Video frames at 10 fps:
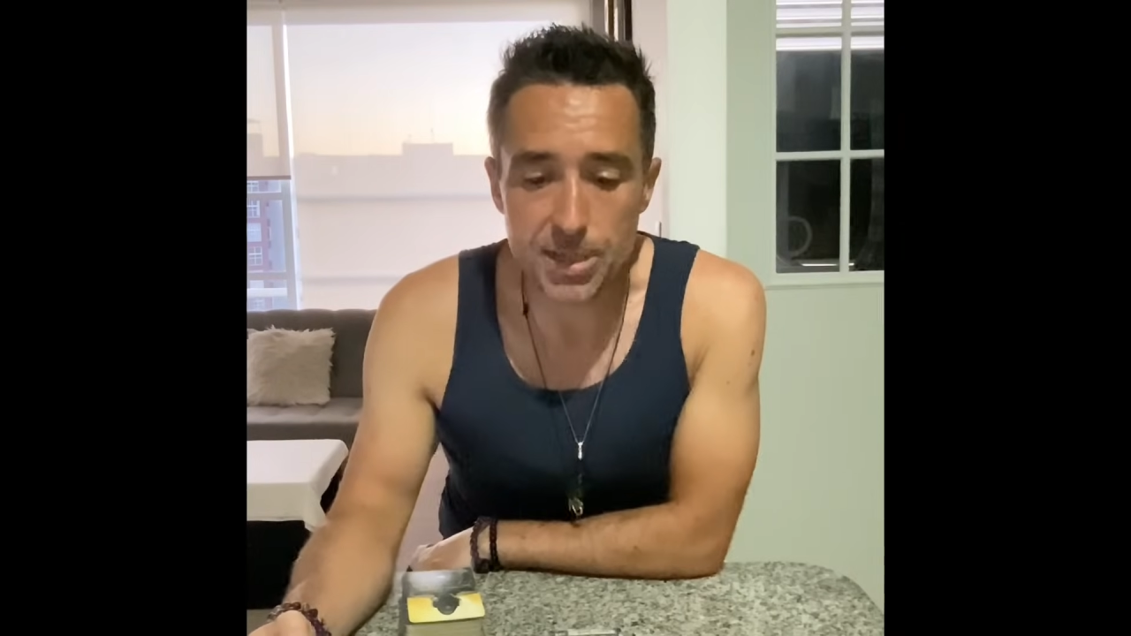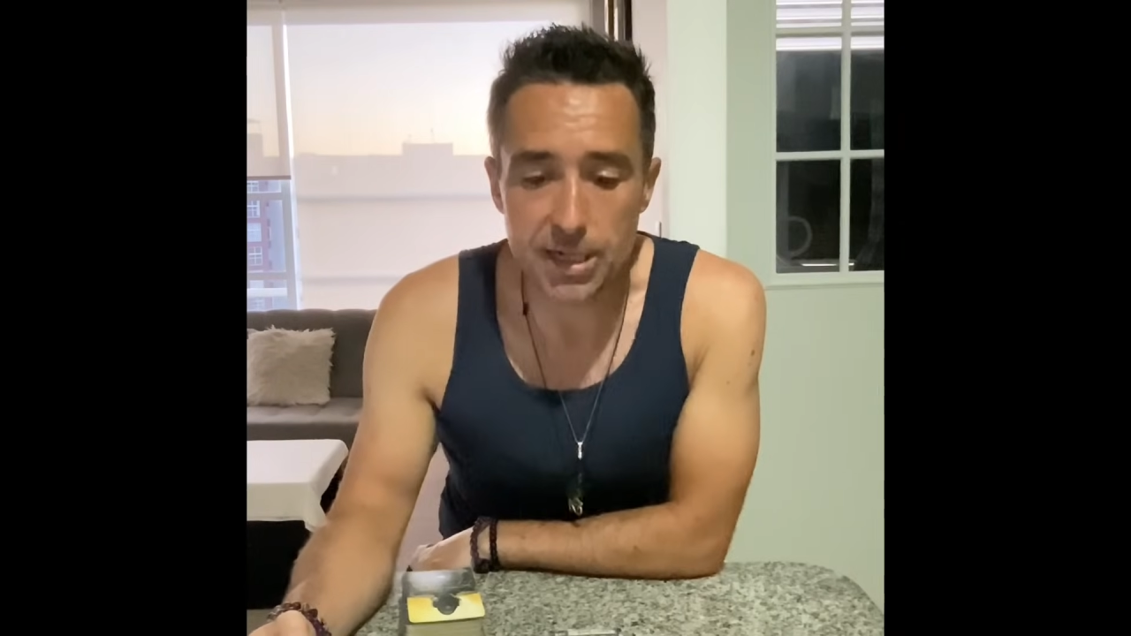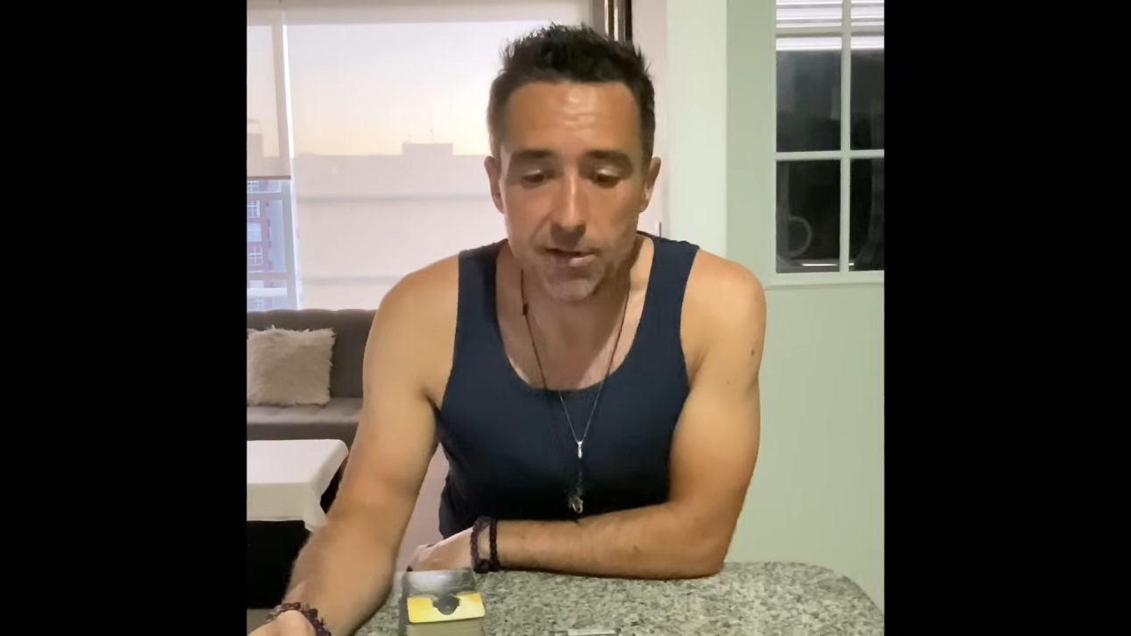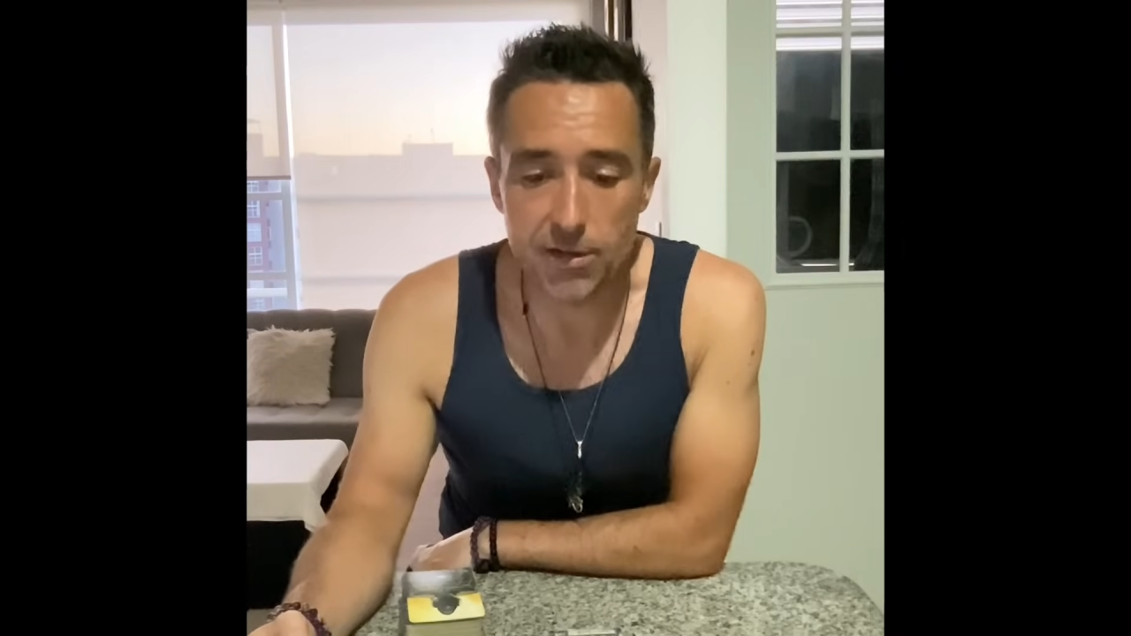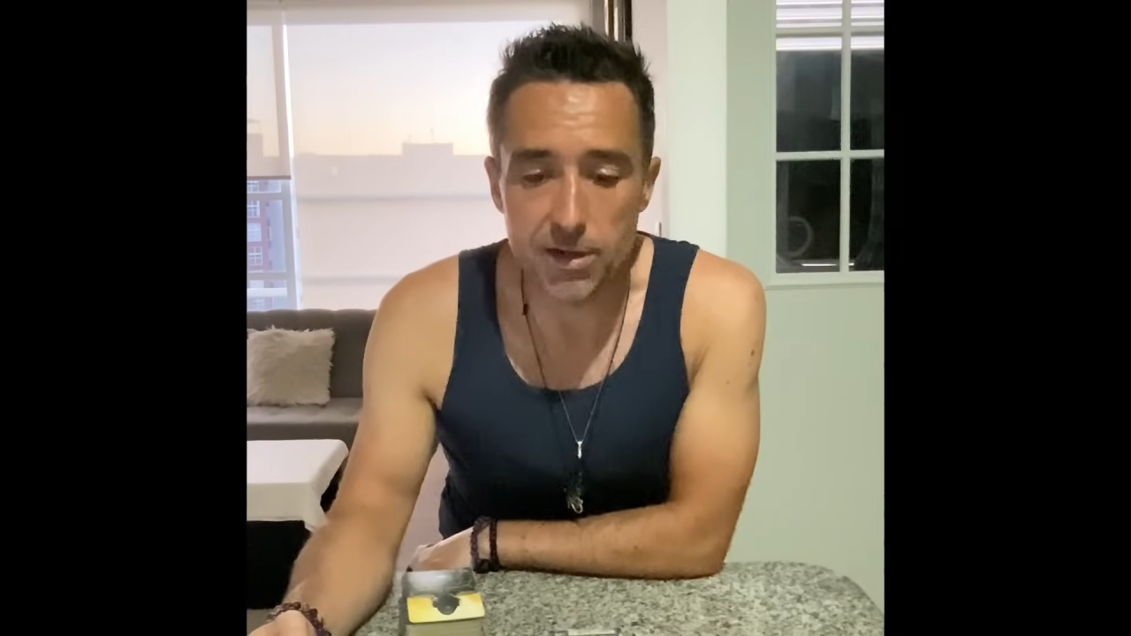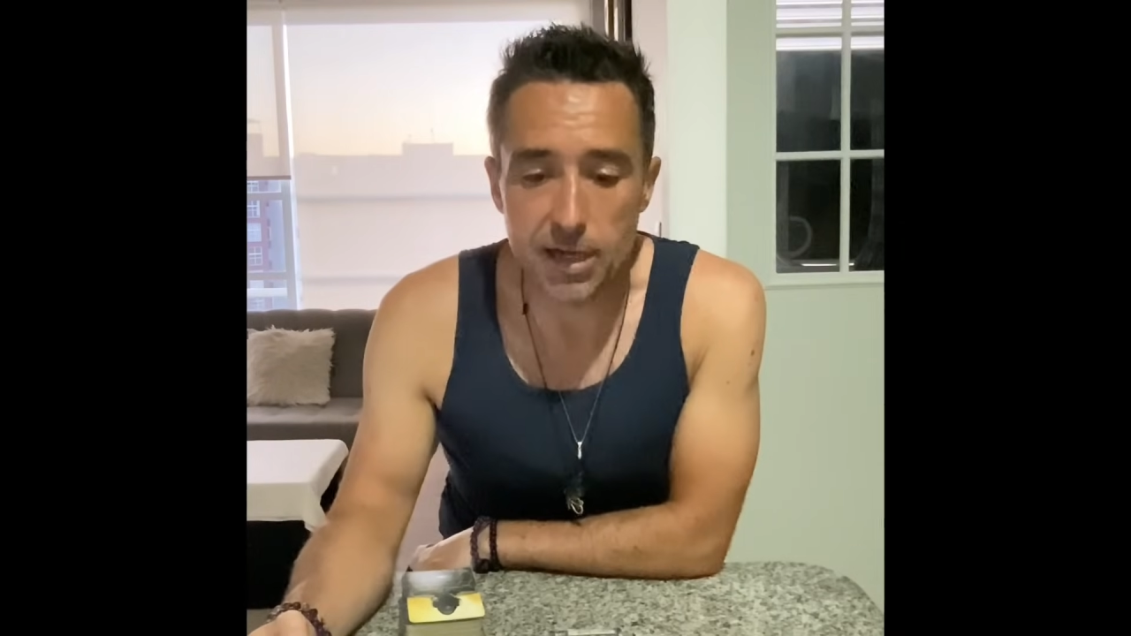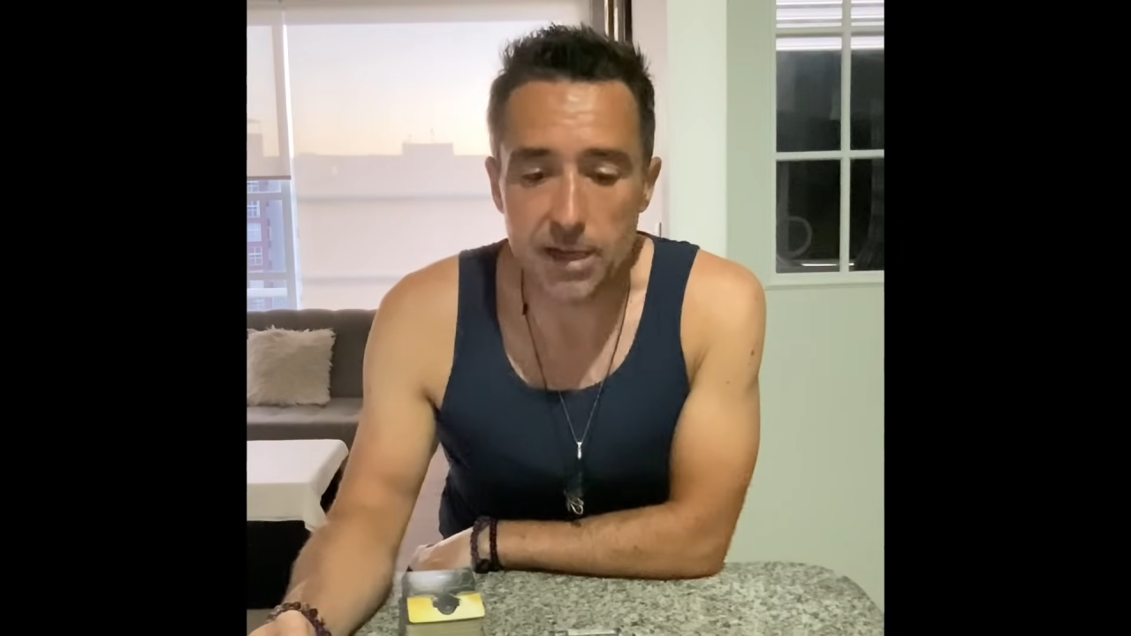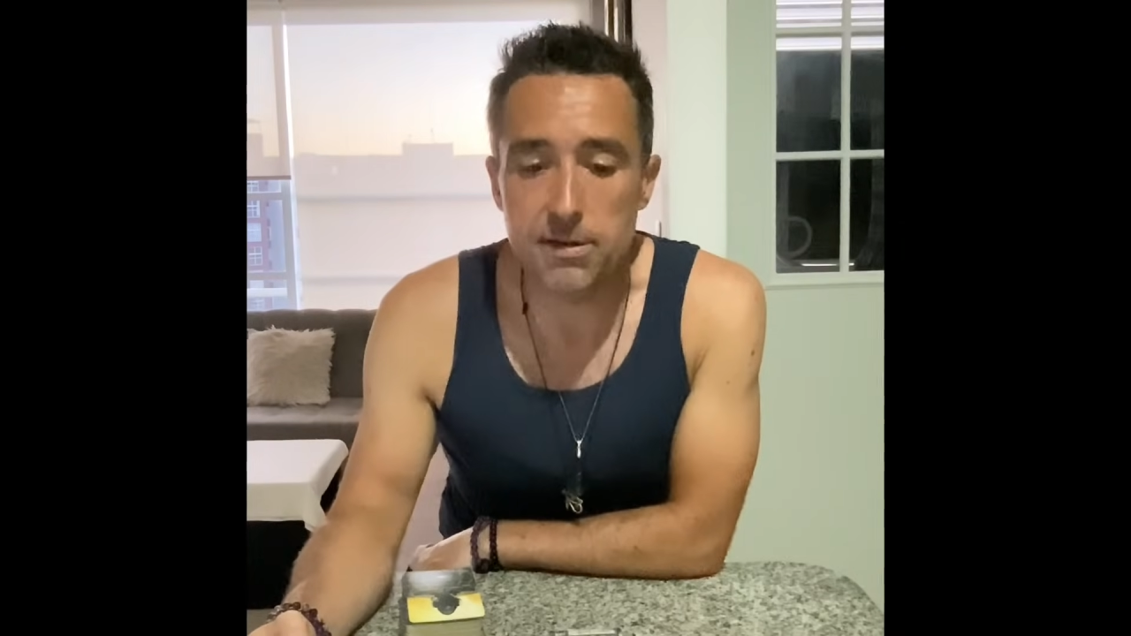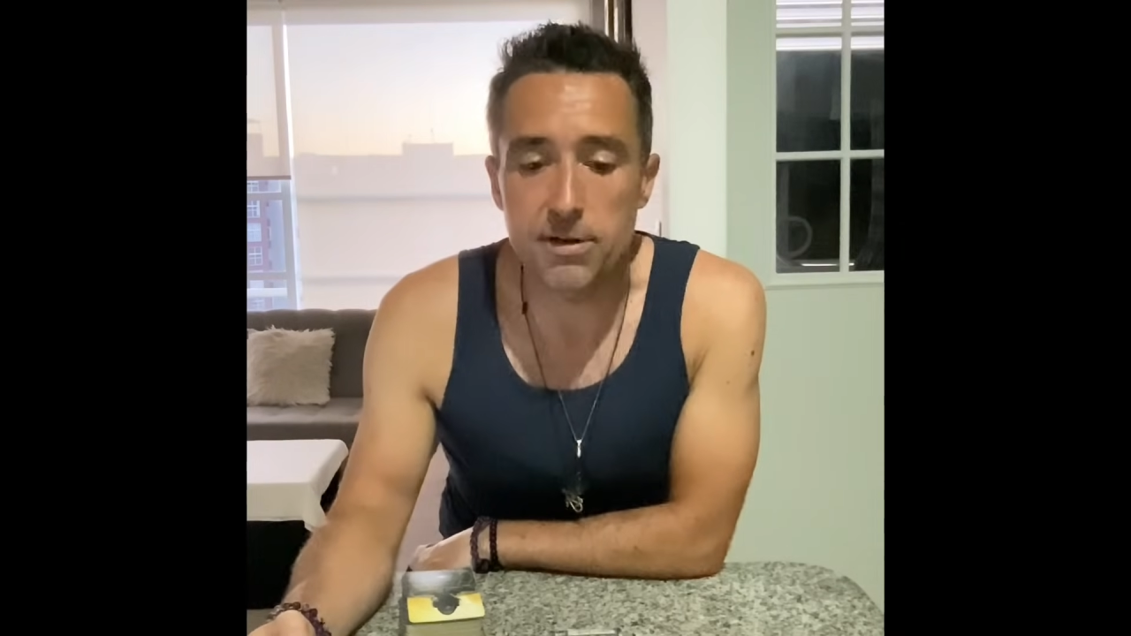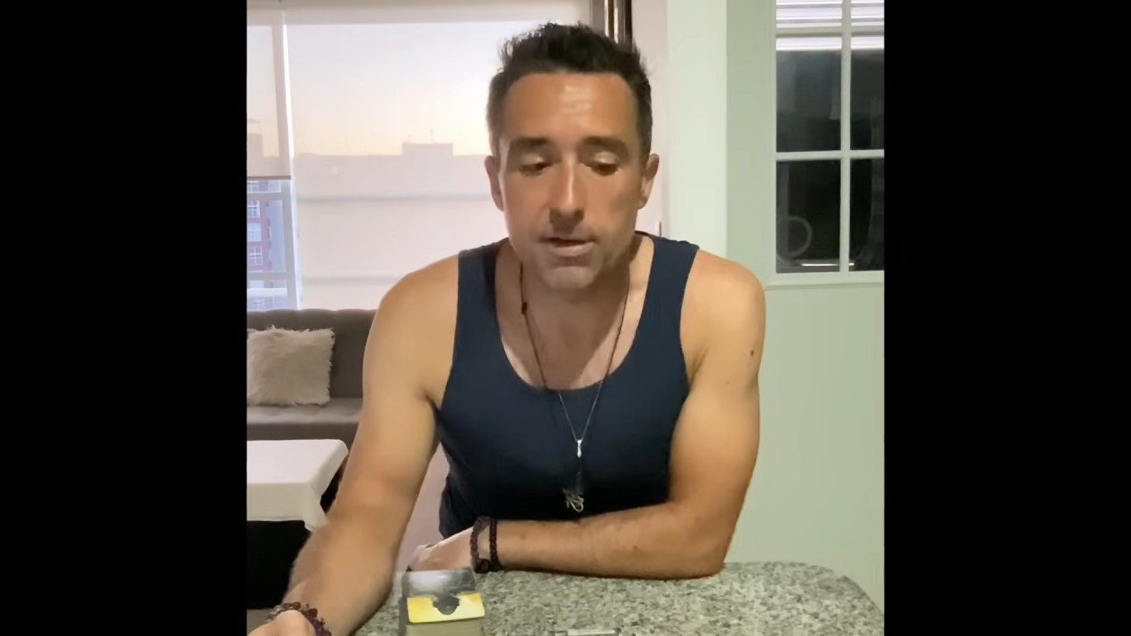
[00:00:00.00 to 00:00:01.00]
here,
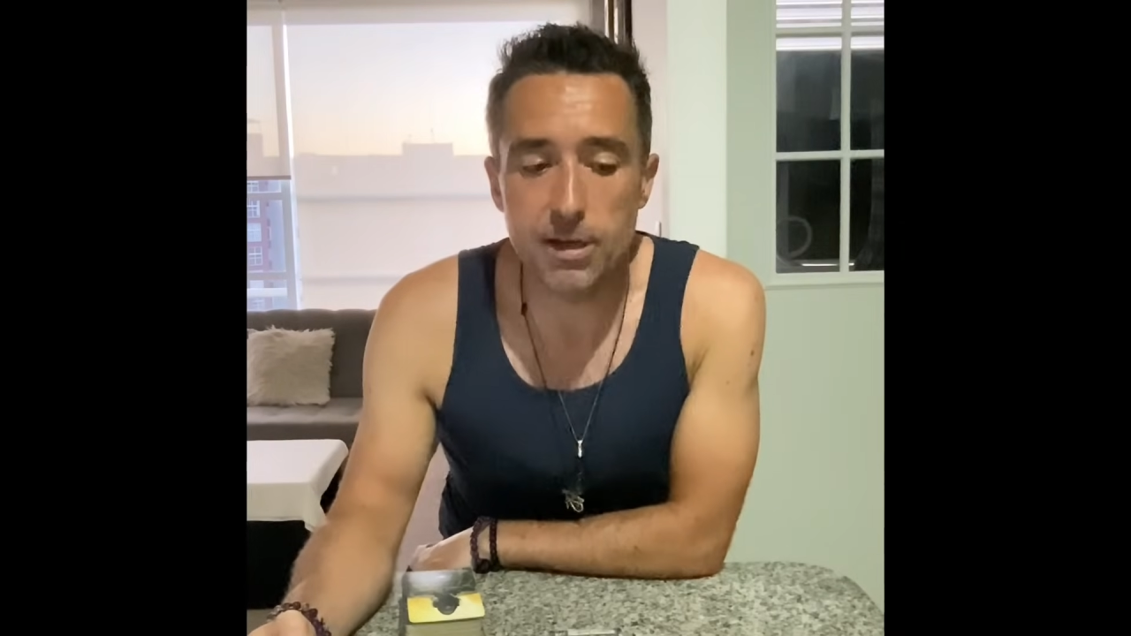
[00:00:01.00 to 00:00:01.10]
and